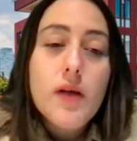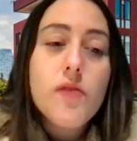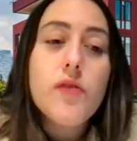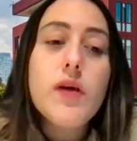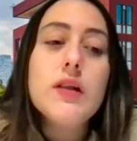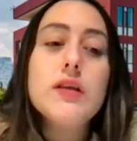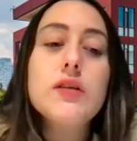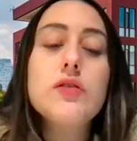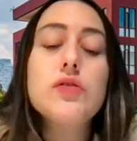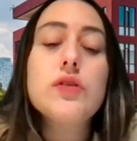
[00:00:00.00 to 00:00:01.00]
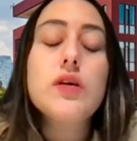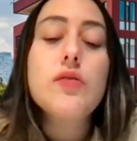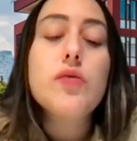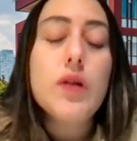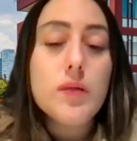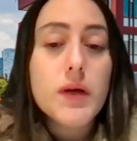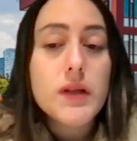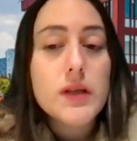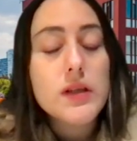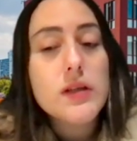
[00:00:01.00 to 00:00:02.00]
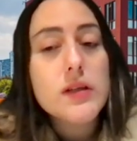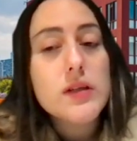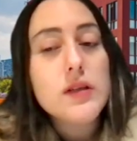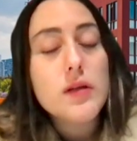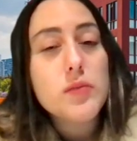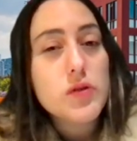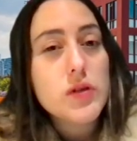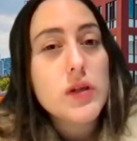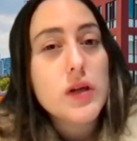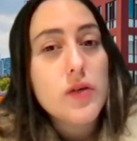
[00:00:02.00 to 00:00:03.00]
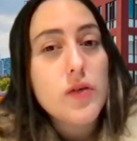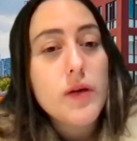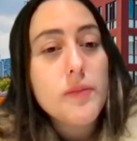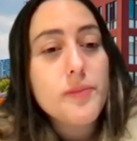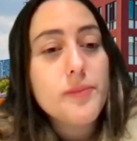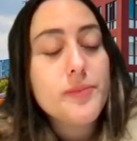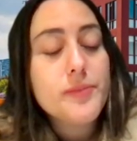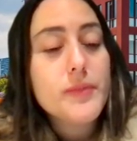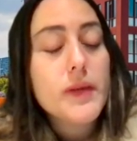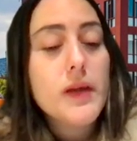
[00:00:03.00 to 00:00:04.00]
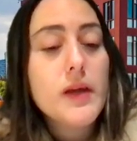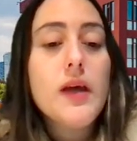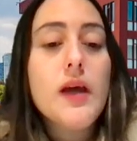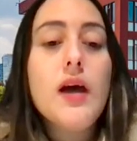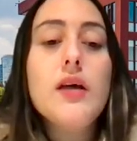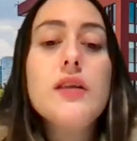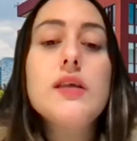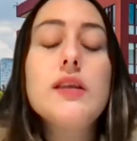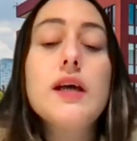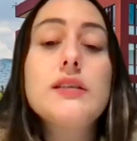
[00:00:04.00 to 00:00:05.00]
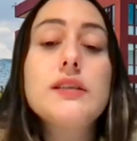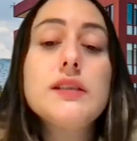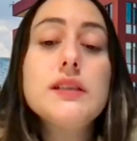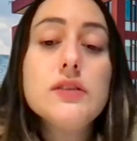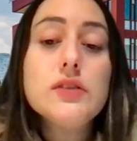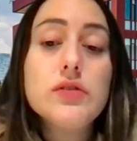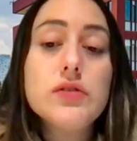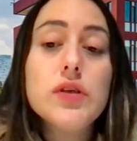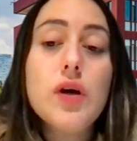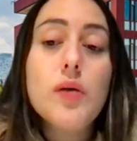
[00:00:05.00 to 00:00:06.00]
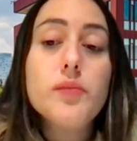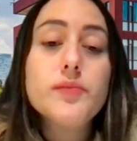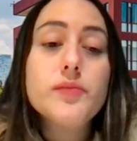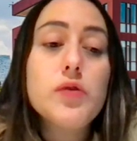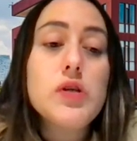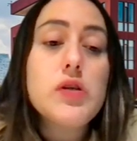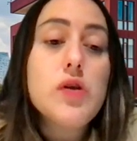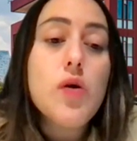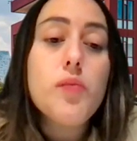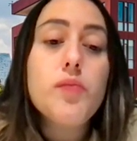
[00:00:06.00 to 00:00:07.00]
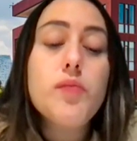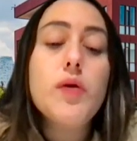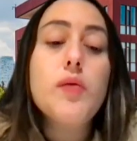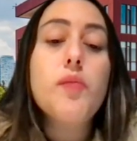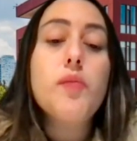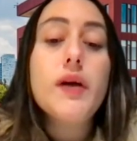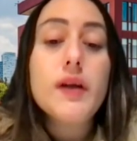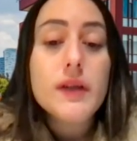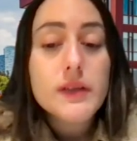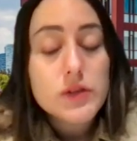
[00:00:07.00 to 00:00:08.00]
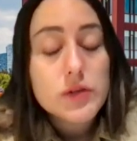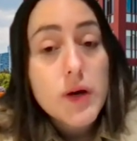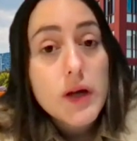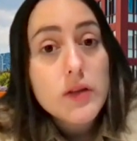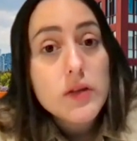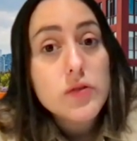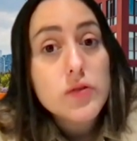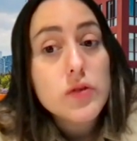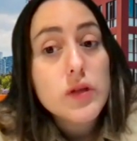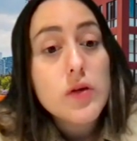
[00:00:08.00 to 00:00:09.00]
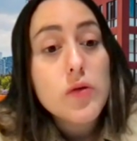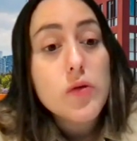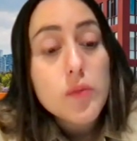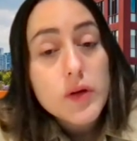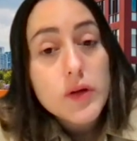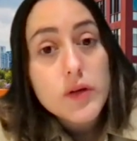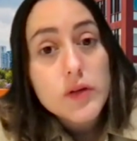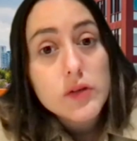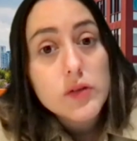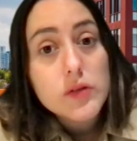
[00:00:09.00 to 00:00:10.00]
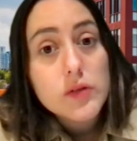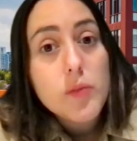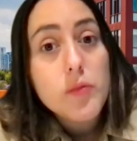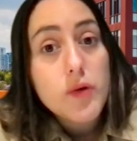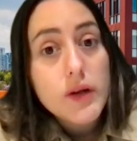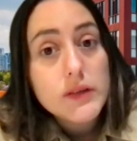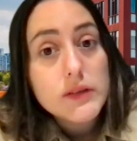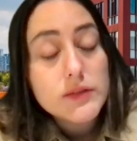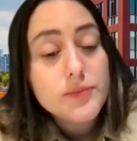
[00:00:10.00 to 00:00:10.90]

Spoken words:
failing to stay relevant in the digital music era? And the taxi industry done with no preparedness to battle to the Uber uprise.